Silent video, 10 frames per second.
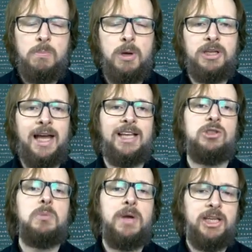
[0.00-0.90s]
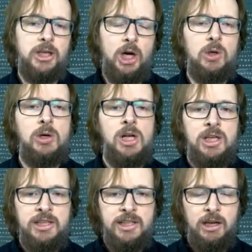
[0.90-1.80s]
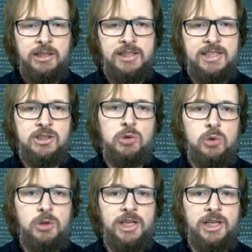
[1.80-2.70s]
but as you may know, this tool,